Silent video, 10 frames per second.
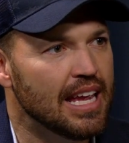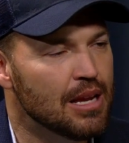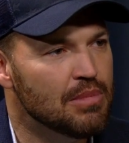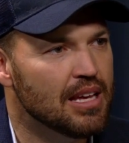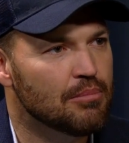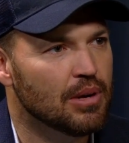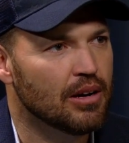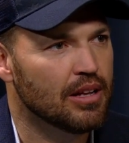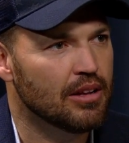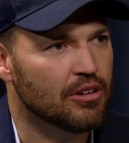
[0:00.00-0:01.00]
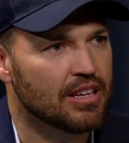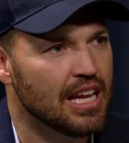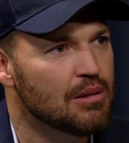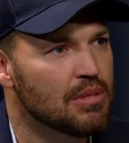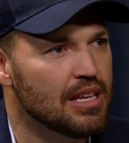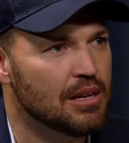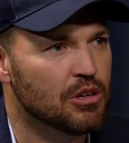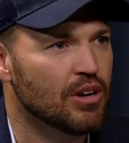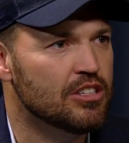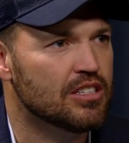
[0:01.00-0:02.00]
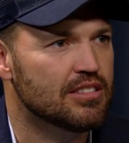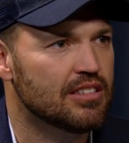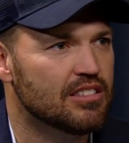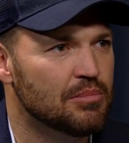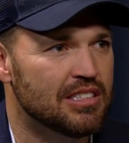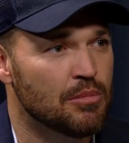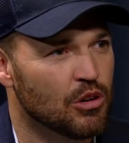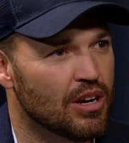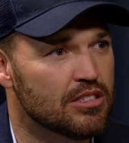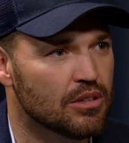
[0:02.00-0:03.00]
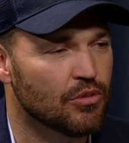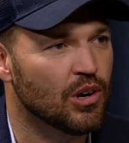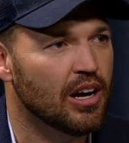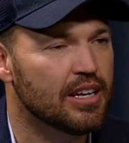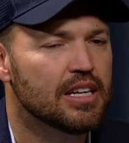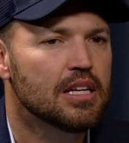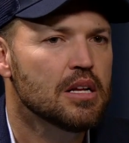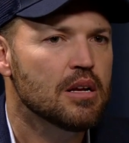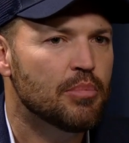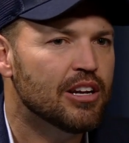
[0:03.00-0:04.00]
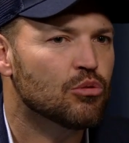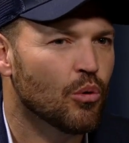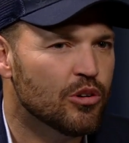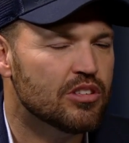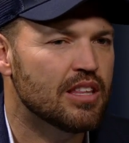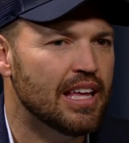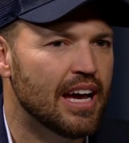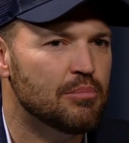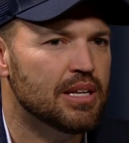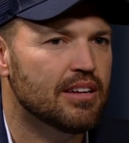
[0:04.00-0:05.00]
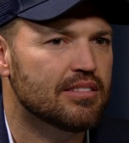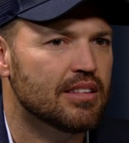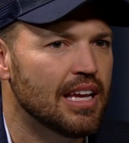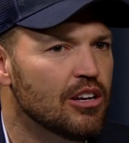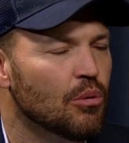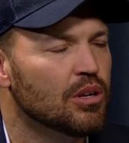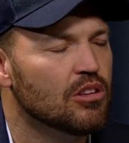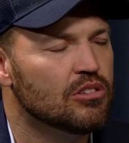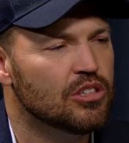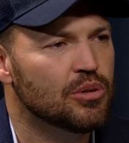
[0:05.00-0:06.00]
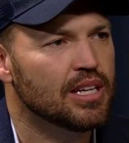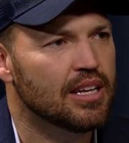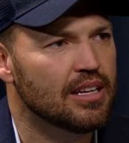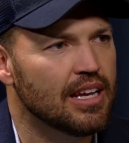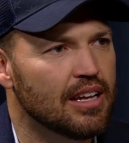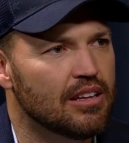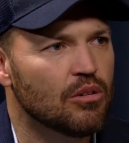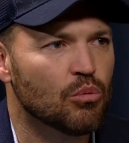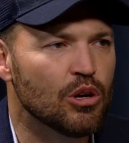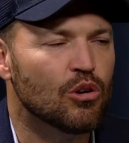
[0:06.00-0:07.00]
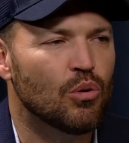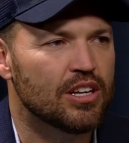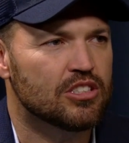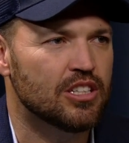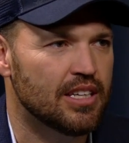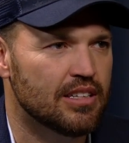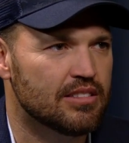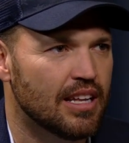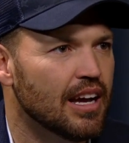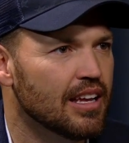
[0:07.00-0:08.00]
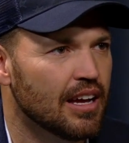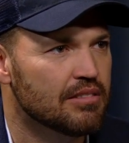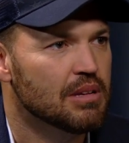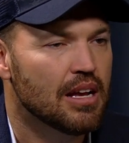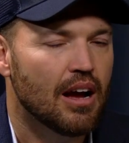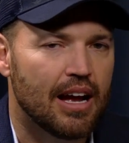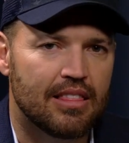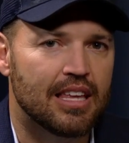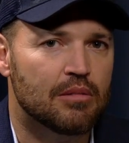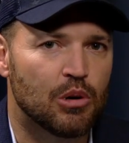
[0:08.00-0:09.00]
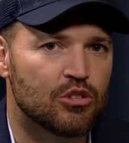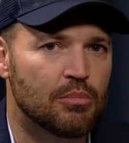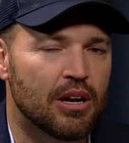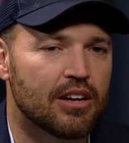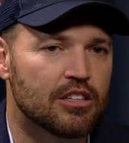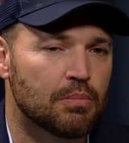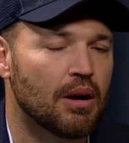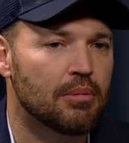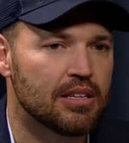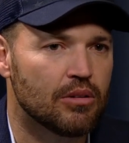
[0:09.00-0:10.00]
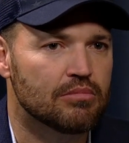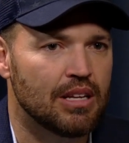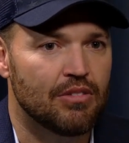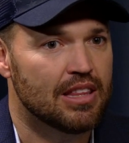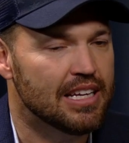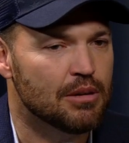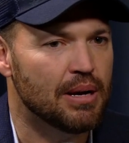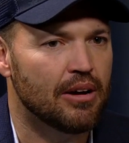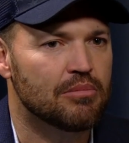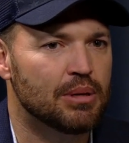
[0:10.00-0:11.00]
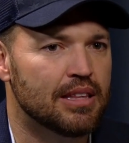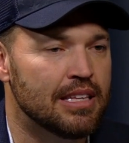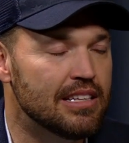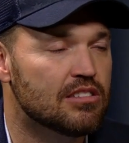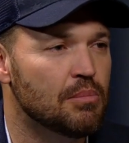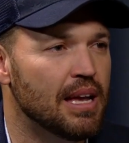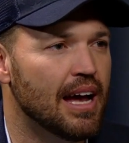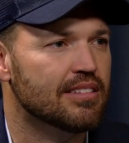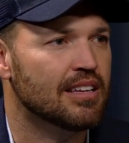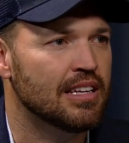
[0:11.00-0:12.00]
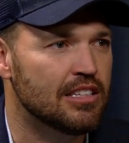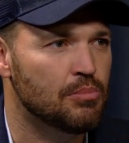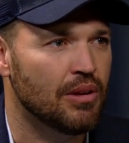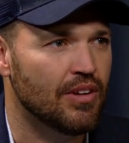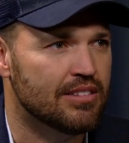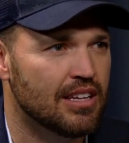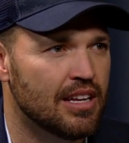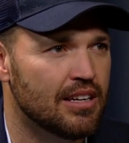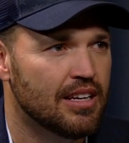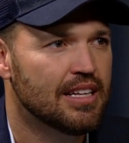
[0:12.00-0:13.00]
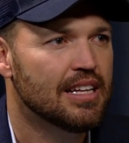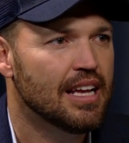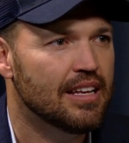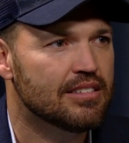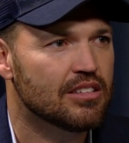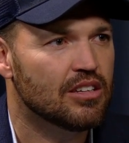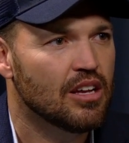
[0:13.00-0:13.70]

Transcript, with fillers: game them on or game the immigration system. It's immigration fraud, but it's worse than that because they know what they're doing. And and the real question is that I, I I think most Americans probably don't even think about, but needs to be asked and needs to be investigated is